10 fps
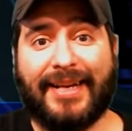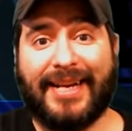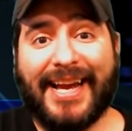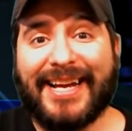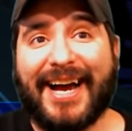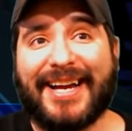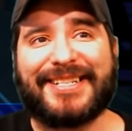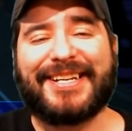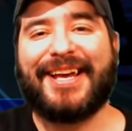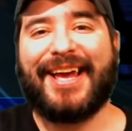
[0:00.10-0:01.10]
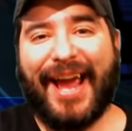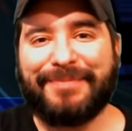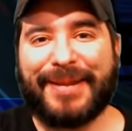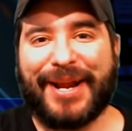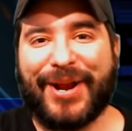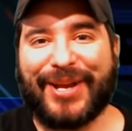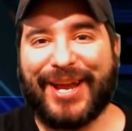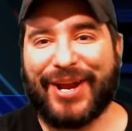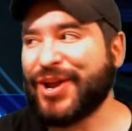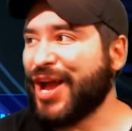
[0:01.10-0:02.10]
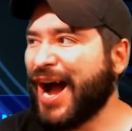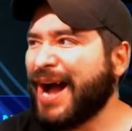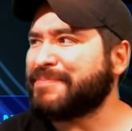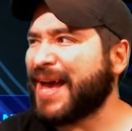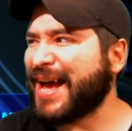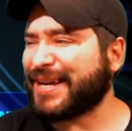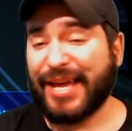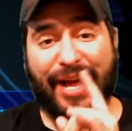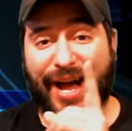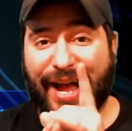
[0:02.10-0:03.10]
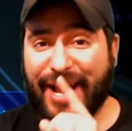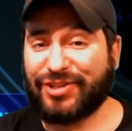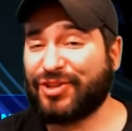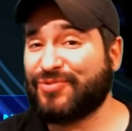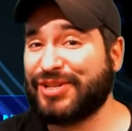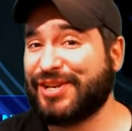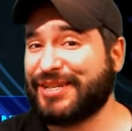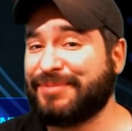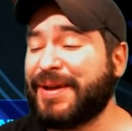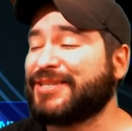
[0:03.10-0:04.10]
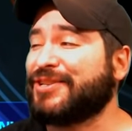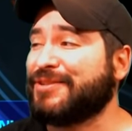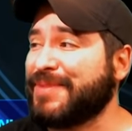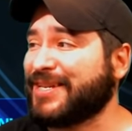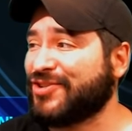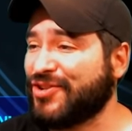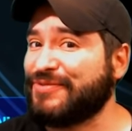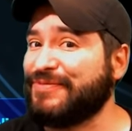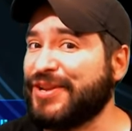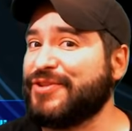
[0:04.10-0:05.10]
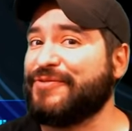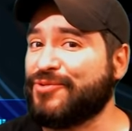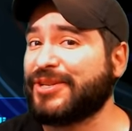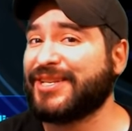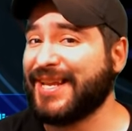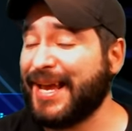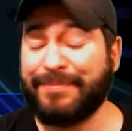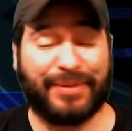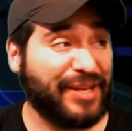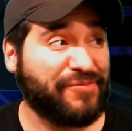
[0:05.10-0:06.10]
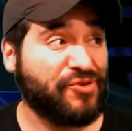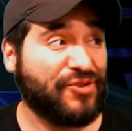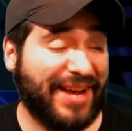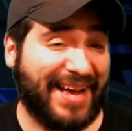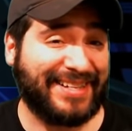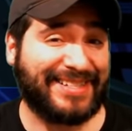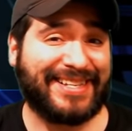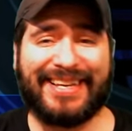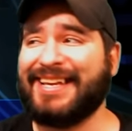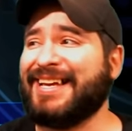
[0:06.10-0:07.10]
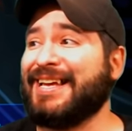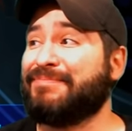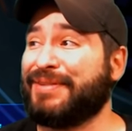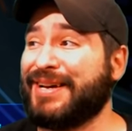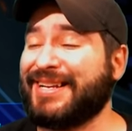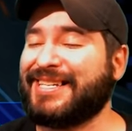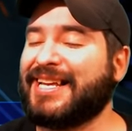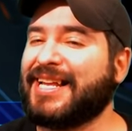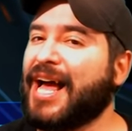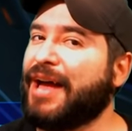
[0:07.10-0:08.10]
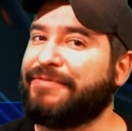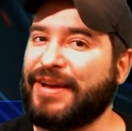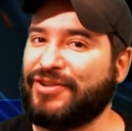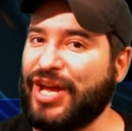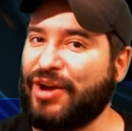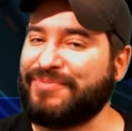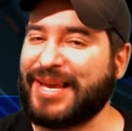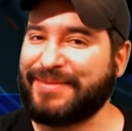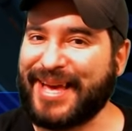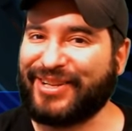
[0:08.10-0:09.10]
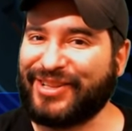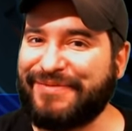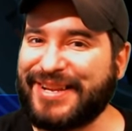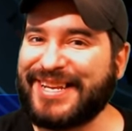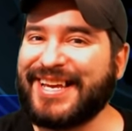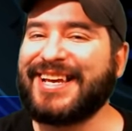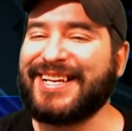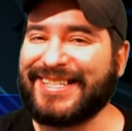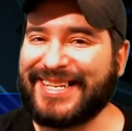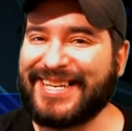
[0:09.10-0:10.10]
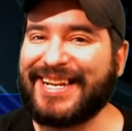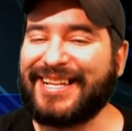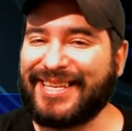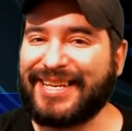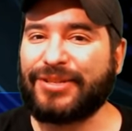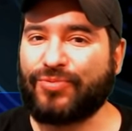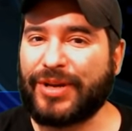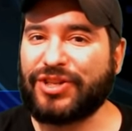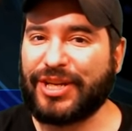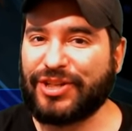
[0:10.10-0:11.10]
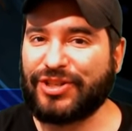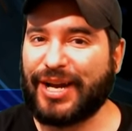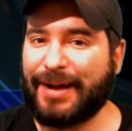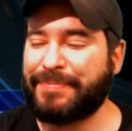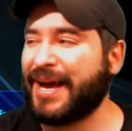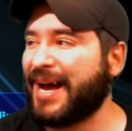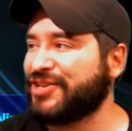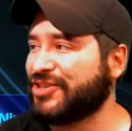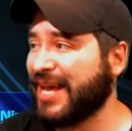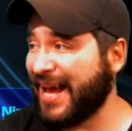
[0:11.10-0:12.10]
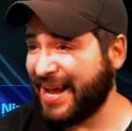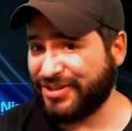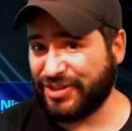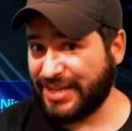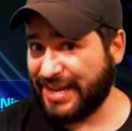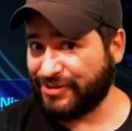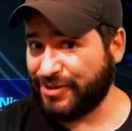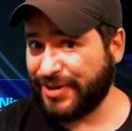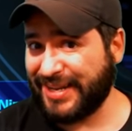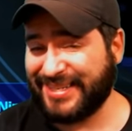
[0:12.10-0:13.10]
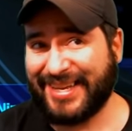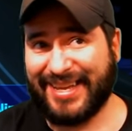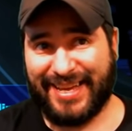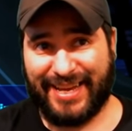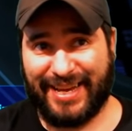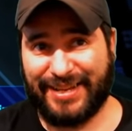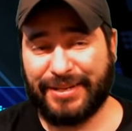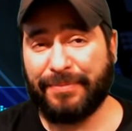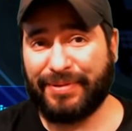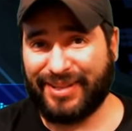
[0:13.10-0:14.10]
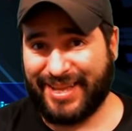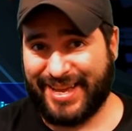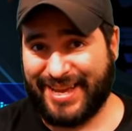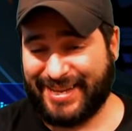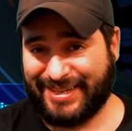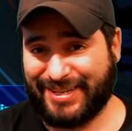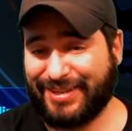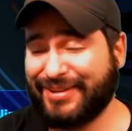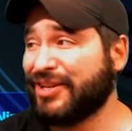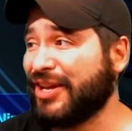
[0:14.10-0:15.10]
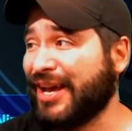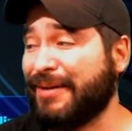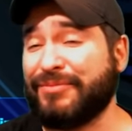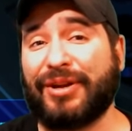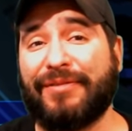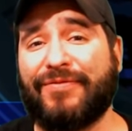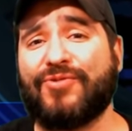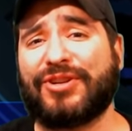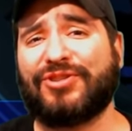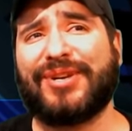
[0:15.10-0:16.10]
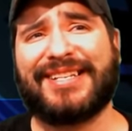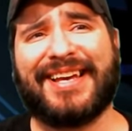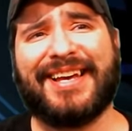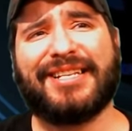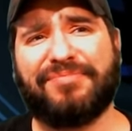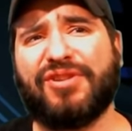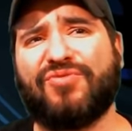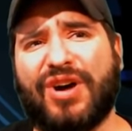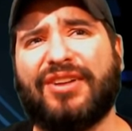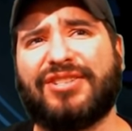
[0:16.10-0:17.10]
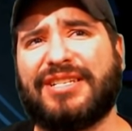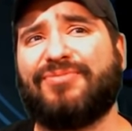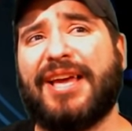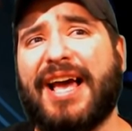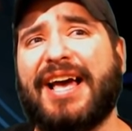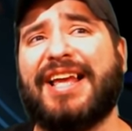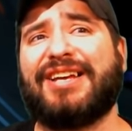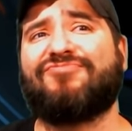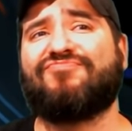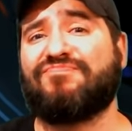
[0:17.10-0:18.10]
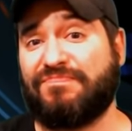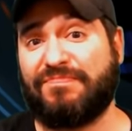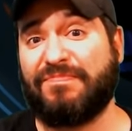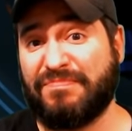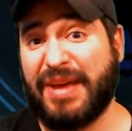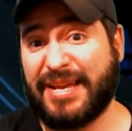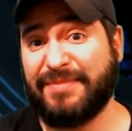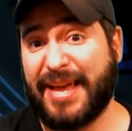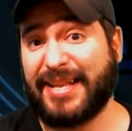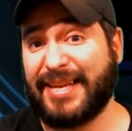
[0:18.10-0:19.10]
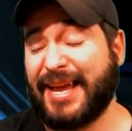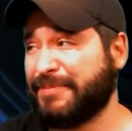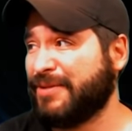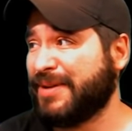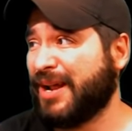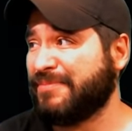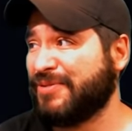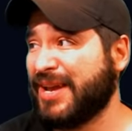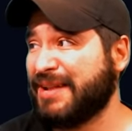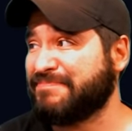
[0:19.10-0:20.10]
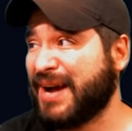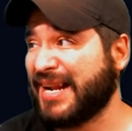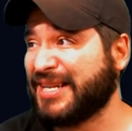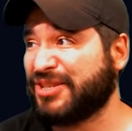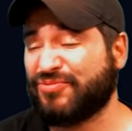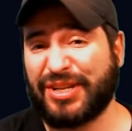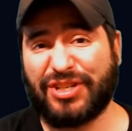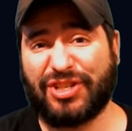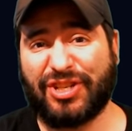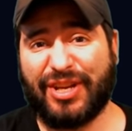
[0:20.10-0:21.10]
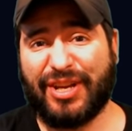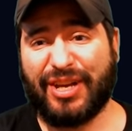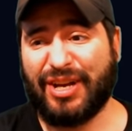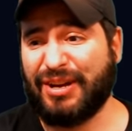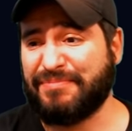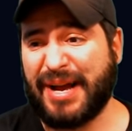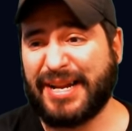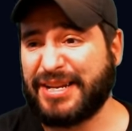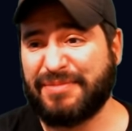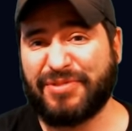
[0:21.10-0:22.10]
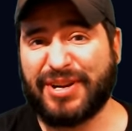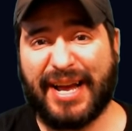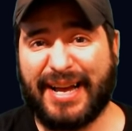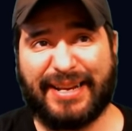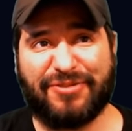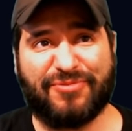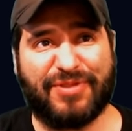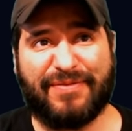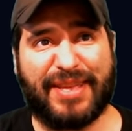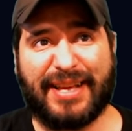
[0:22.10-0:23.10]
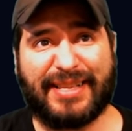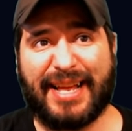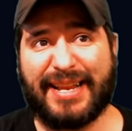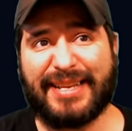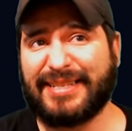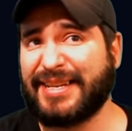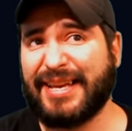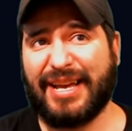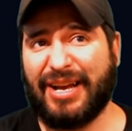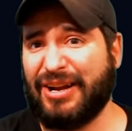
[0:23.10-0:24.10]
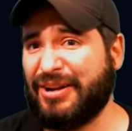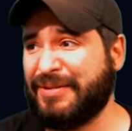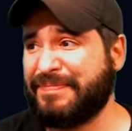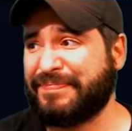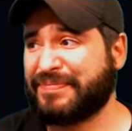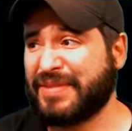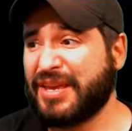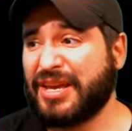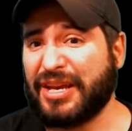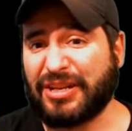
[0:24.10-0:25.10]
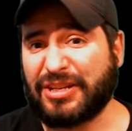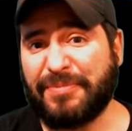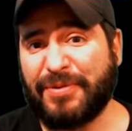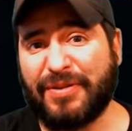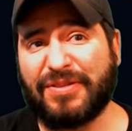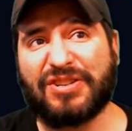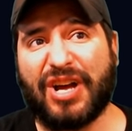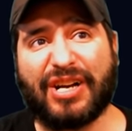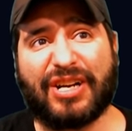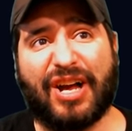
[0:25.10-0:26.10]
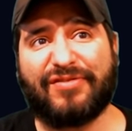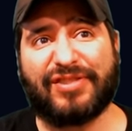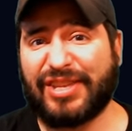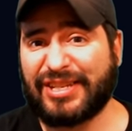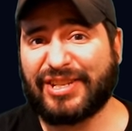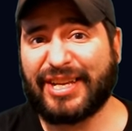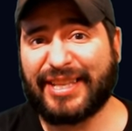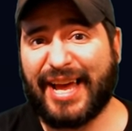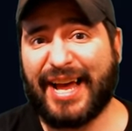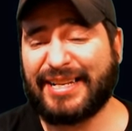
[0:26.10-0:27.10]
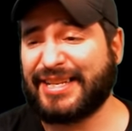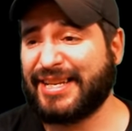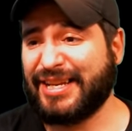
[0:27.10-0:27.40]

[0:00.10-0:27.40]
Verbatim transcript: Hey guys, eight-Bit Eric here. I'm back. I actually wasn't expecting to make another video for today, believe it or not, but I found out Mega Man eleven is in the Switch eShop. I just had to download it and play it. I'm looking forward to it. It's been a while since we had a Mega Man game come out. I mean, we had Mighty Switch, uh, Mighty number nine, or whatever the heck that is. Um, a couple other knockoffs, things like that.